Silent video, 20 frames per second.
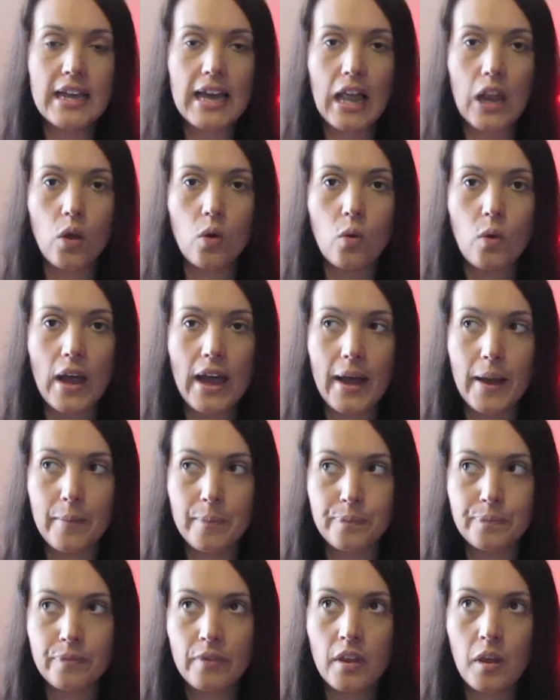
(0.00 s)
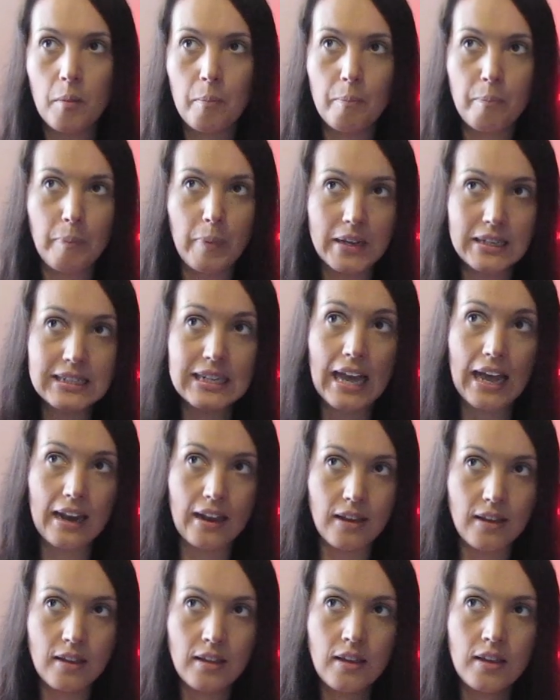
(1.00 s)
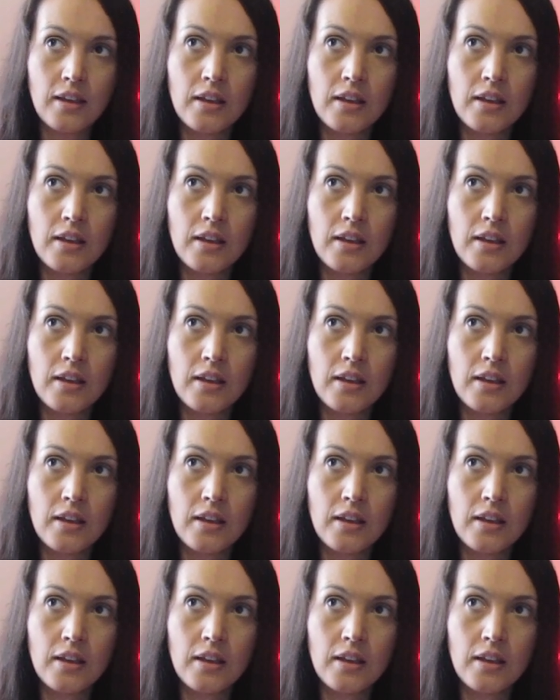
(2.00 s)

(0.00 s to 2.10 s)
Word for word: yellow um, bandana.